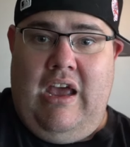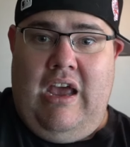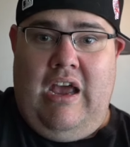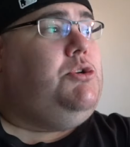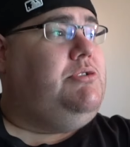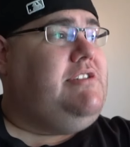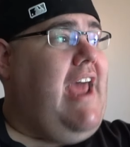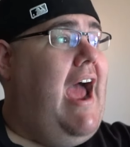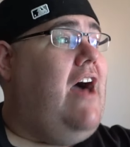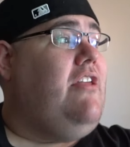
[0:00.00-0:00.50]
Did
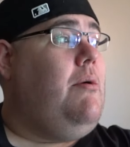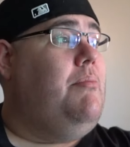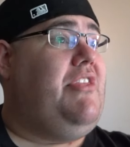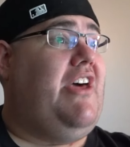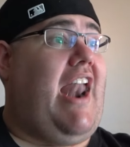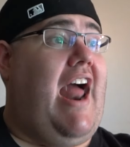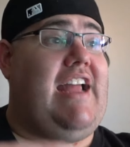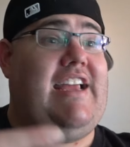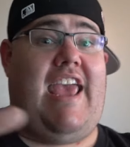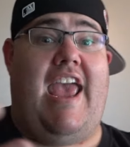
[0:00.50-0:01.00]
you tell them
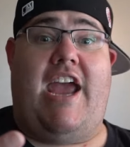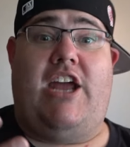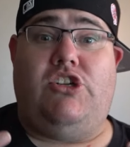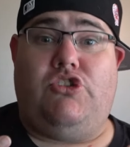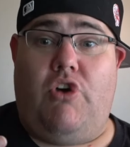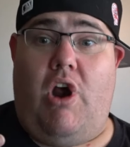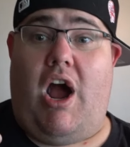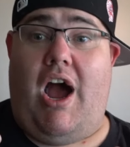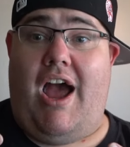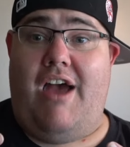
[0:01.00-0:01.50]
that I can't
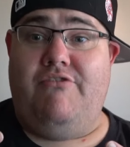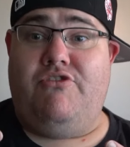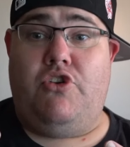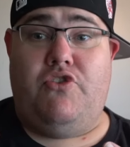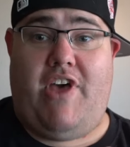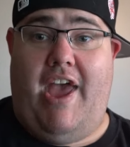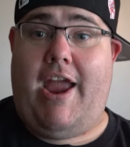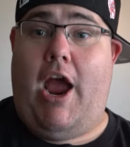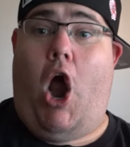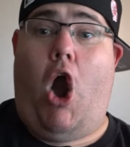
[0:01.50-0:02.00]
drive? Do
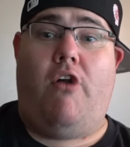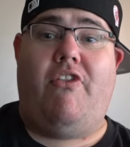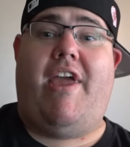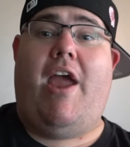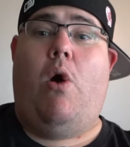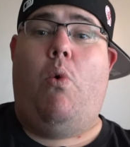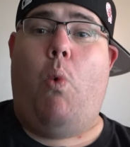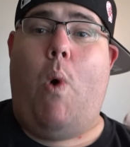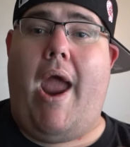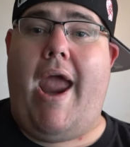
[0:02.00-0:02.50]
they are
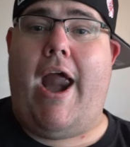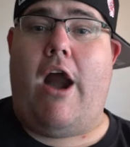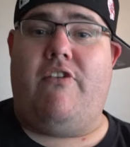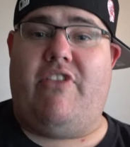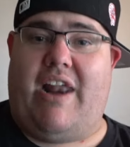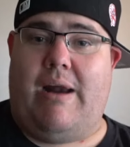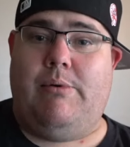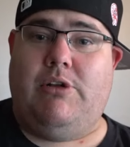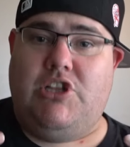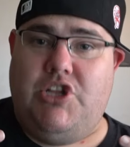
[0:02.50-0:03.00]
they aware
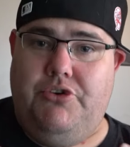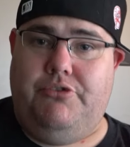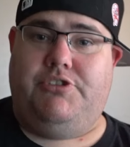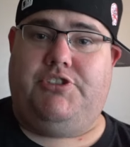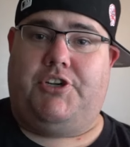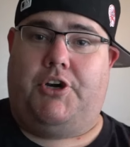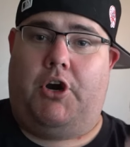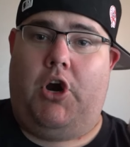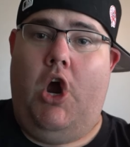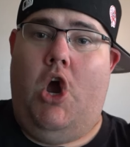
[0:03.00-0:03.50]
that I'm a
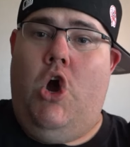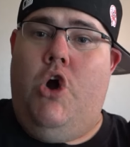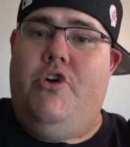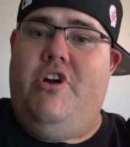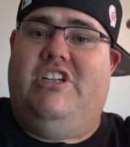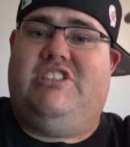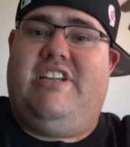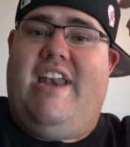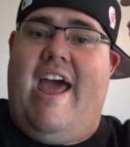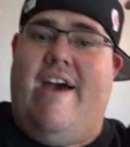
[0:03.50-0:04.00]
loser who
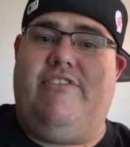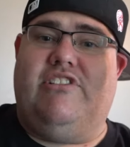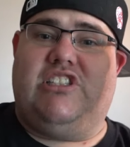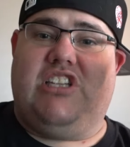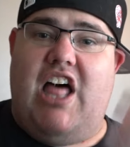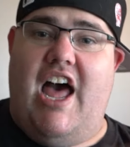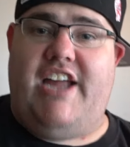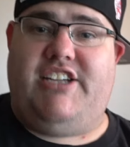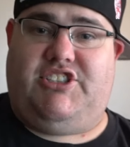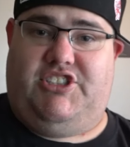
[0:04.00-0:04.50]
doesn't have his
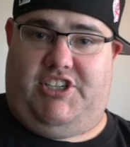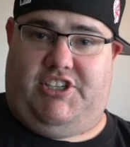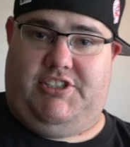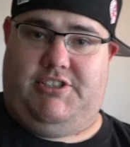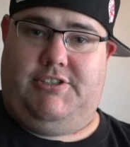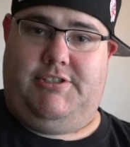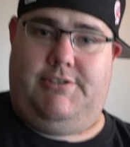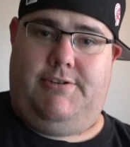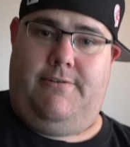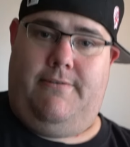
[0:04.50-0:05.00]
license?
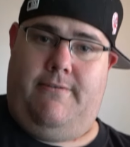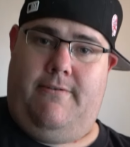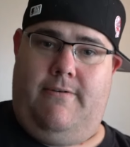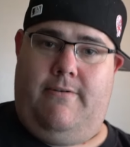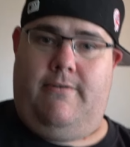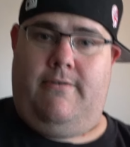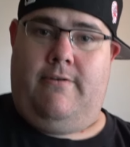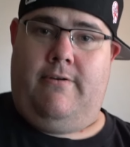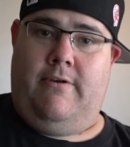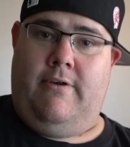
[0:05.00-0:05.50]

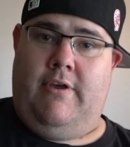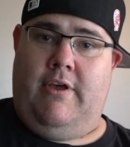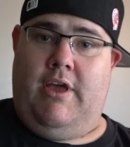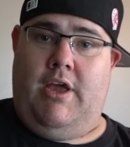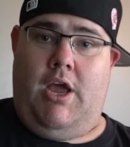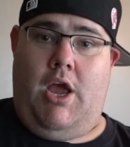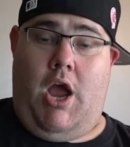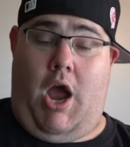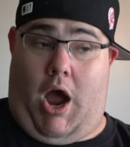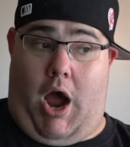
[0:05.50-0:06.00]
Absolutely.
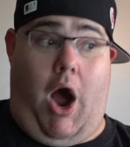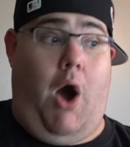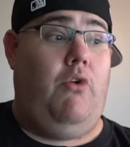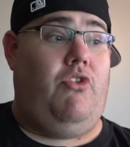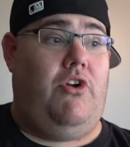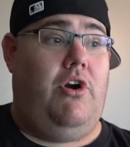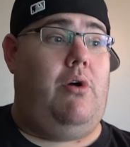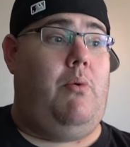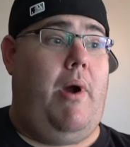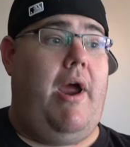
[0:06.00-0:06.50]
Oh,
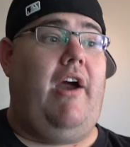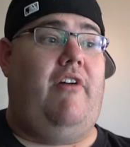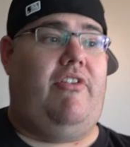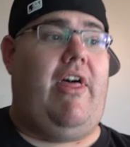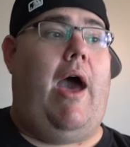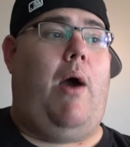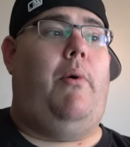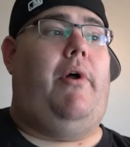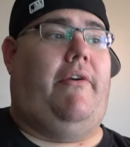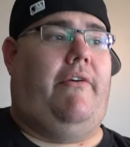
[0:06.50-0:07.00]
they're aware of
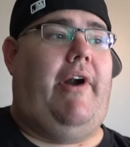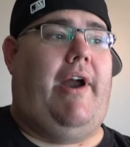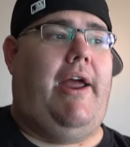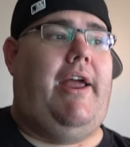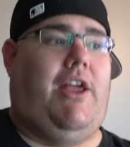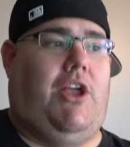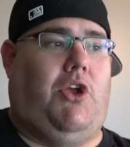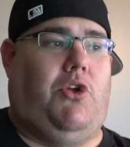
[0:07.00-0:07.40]
that one, right?